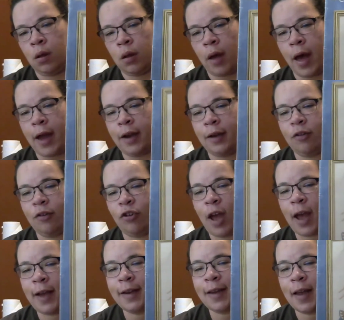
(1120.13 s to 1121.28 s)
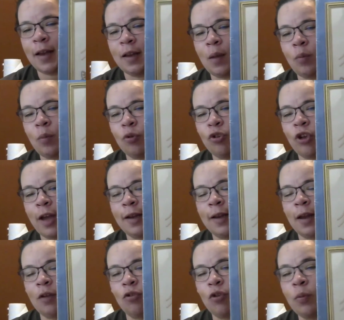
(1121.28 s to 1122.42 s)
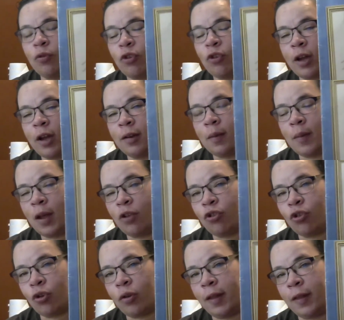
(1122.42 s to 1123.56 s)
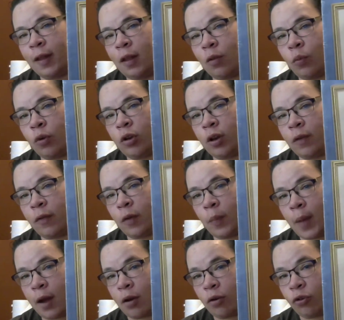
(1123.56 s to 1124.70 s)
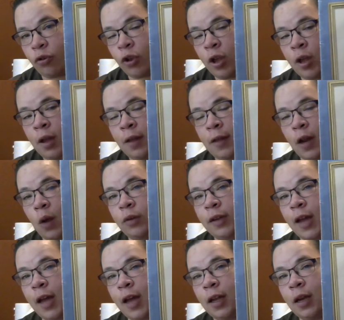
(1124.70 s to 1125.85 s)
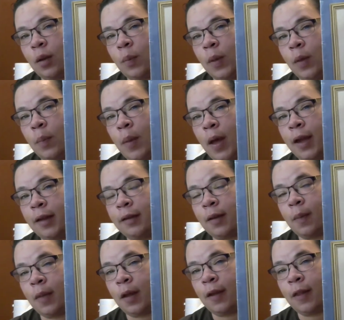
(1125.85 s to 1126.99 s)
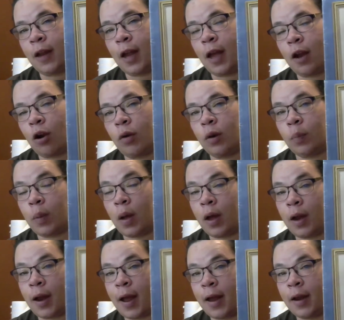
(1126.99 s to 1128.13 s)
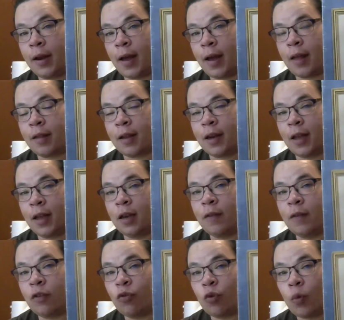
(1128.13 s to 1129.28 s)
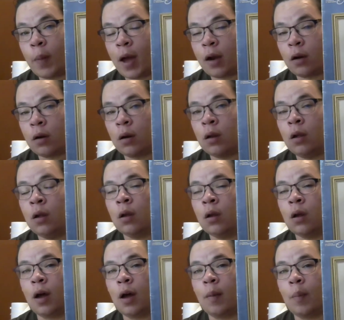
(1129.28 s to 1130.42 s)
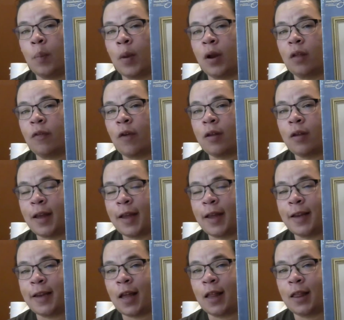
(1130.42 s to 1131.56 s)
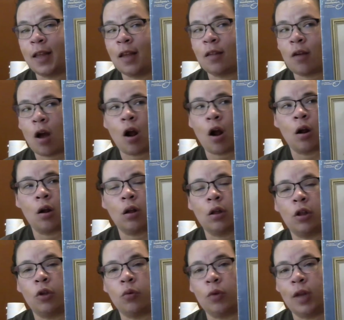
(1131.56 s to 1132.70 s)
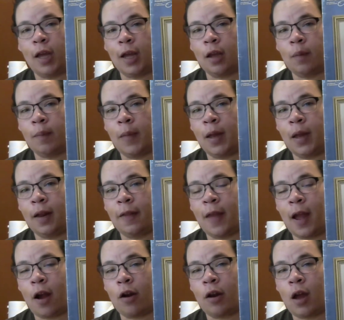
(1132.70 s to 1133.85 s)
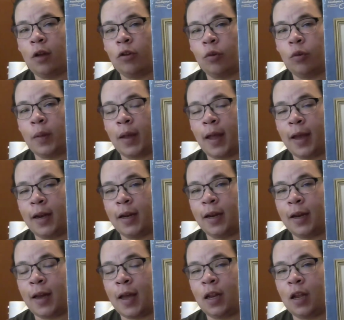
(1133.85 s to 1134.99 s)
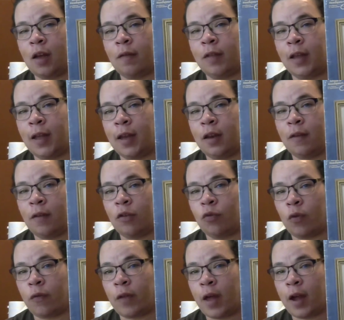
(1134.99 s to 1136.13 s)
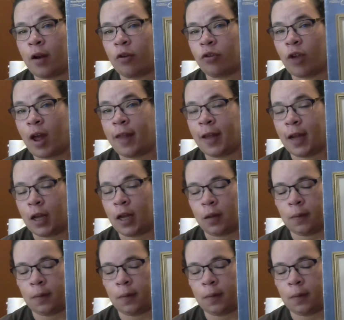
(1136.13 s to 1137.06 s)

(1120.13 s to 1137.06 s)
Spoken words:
I checked and double-checked and triple-checked to make sure that these were different patterns, that I was not going to be buying something that I had already bought as an individual pattern. But as far as I can tell, these are unique, meaning they are not duplicated in any of the individual flyers, I think.